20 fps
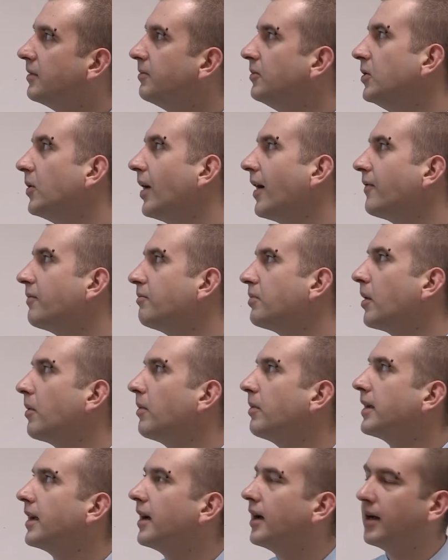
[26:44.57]
You have
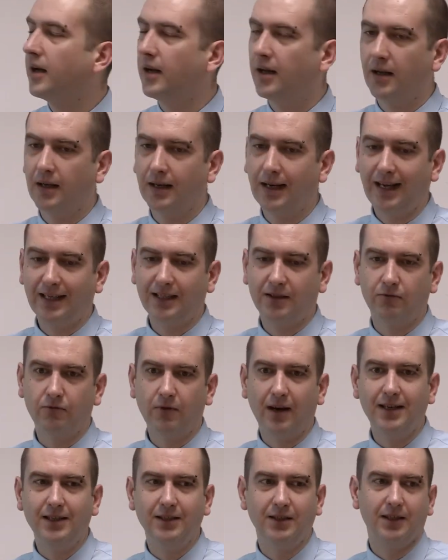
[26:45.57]
probably a less
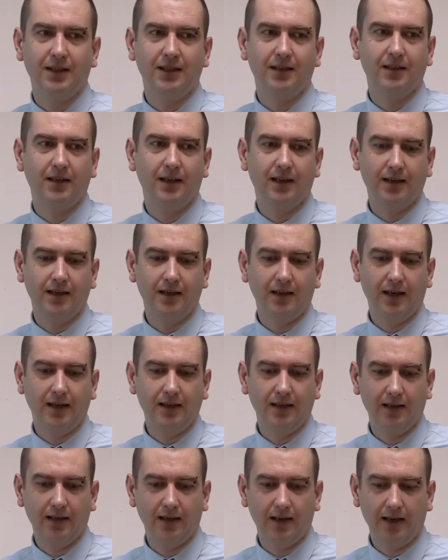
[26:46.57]
range
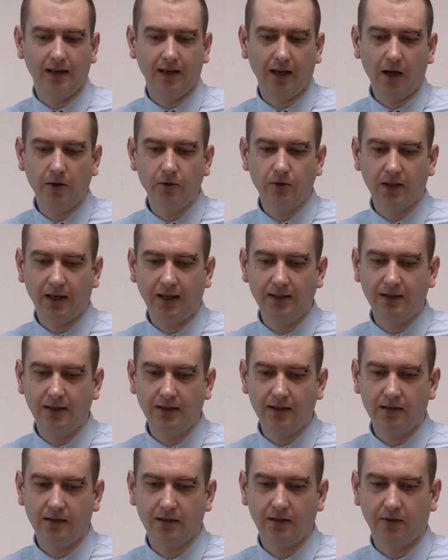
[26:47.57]
in load changes.